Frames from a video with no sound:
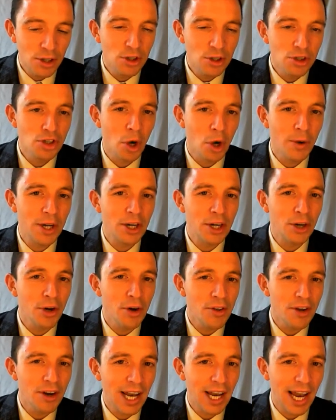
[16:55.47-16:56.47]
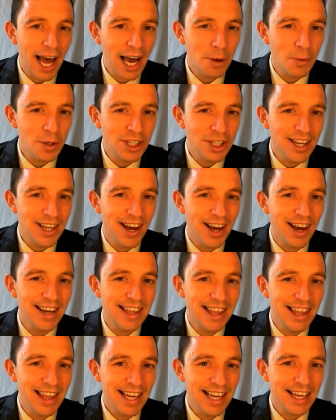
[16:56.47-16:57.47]
So in other languages, I
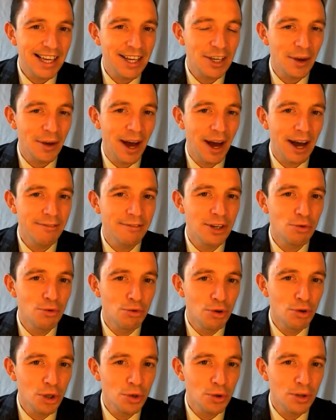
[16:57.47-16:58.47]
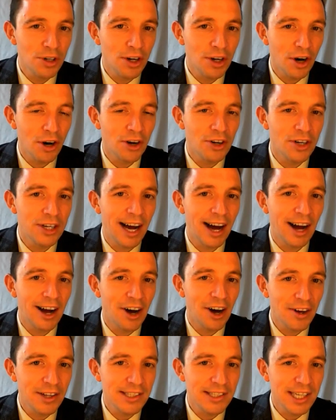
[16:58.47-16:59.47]
think you have the rule or the
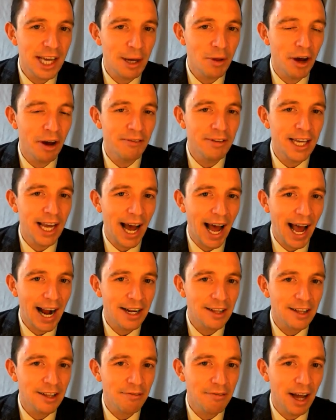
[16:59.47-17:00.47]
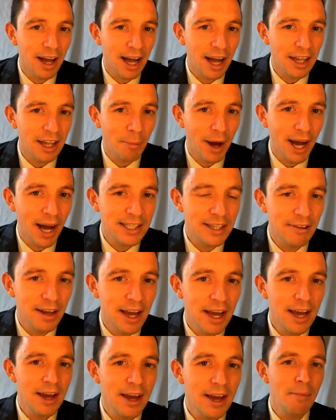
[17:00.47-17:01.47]
concept of the active and the passive.
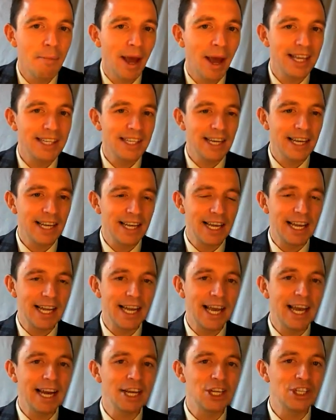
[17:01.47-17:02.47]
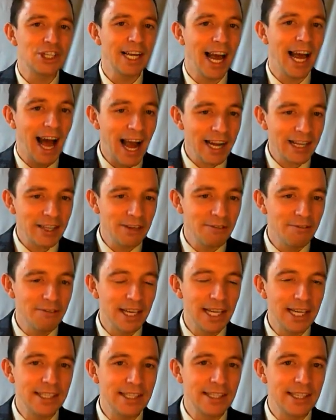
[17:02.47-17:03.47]
Basically, in English, the active
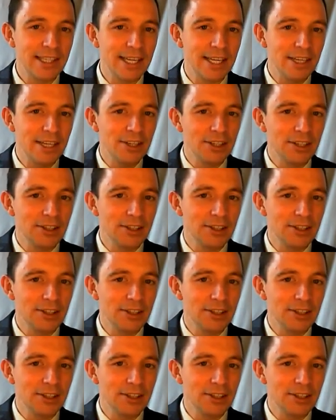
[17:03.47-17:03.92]
is the